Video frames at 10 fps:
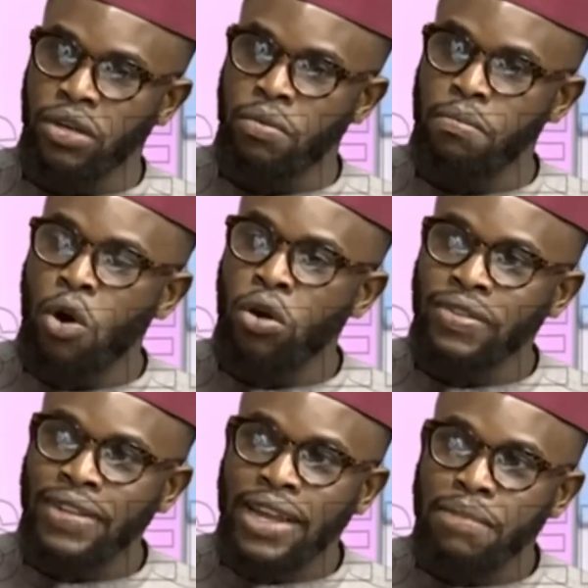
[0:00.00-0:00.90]
More
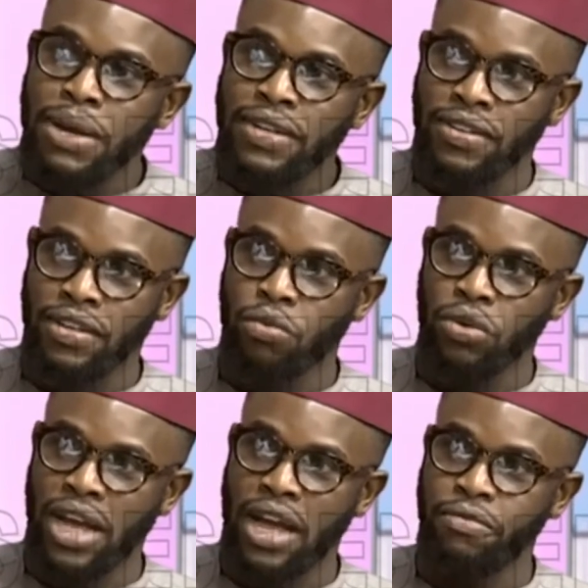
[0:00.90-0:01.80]
telemedicine would
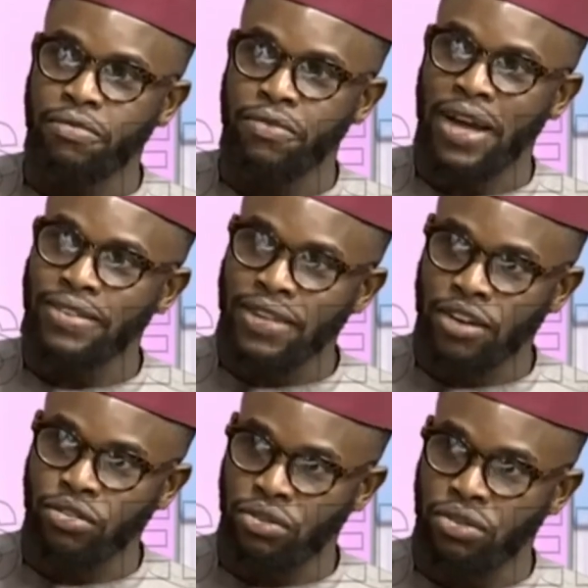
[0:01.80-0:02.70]
have
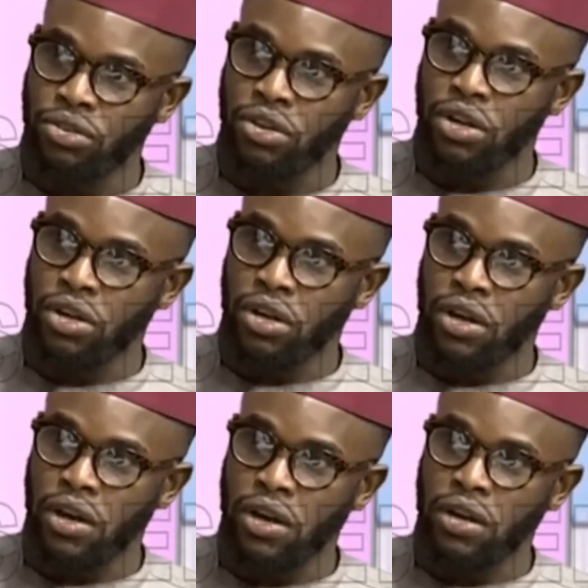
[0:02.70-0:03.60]
attention
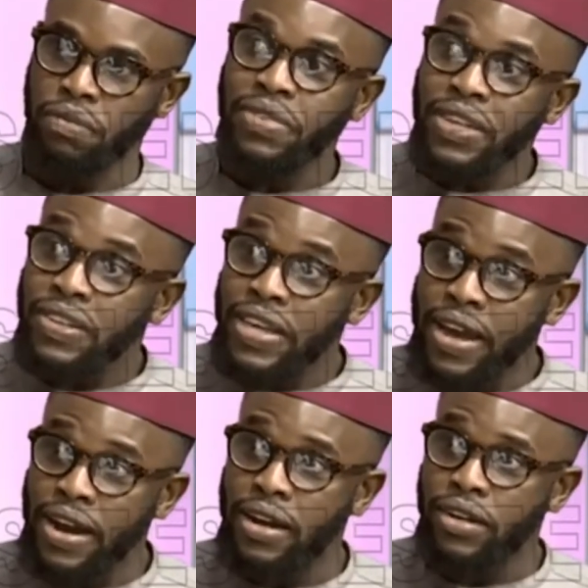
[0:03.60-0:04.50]
this year.